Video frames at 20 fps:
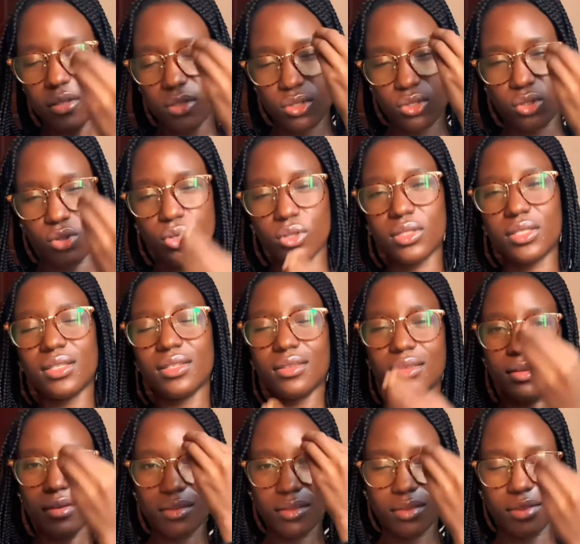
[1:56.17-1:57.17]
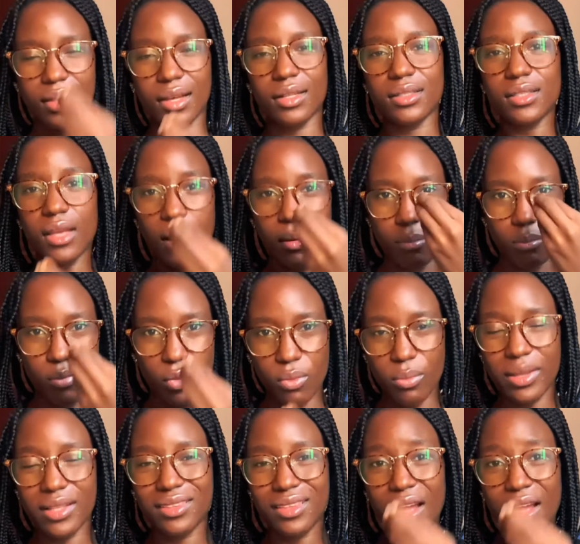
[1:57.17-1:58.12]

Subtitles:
studying that moment.